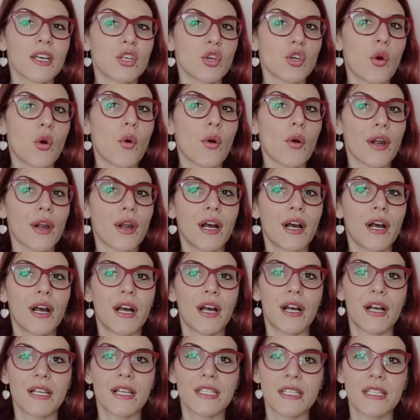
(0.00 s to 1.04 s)
your
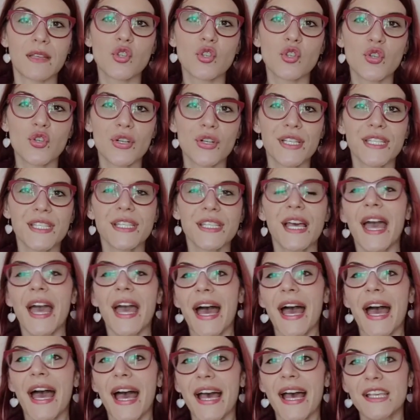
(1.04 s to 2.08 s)
seamstress
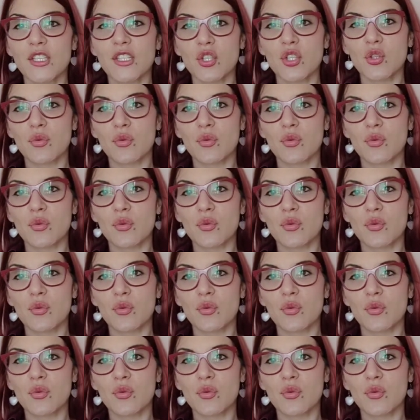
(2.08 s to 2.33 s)
has